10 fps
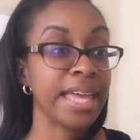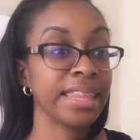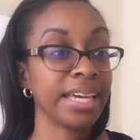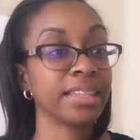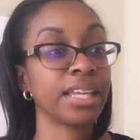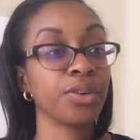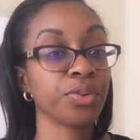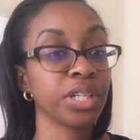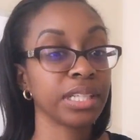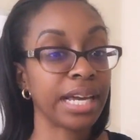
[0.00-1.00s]
that they
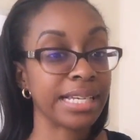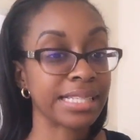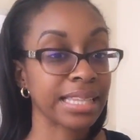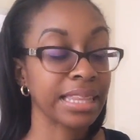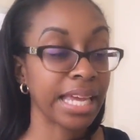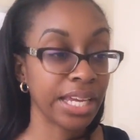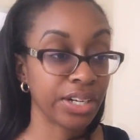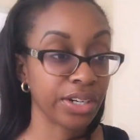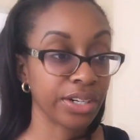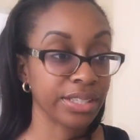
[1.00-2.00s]
realize
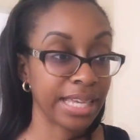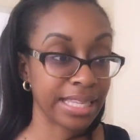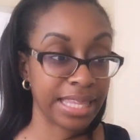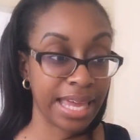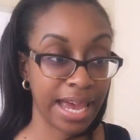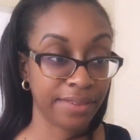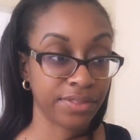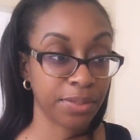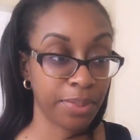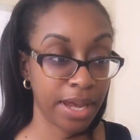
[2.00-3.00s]
later that they have
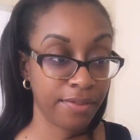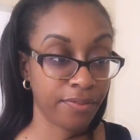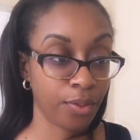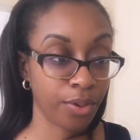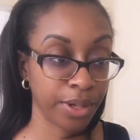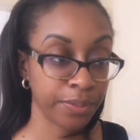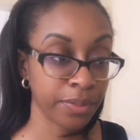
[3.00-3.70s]
to pay for.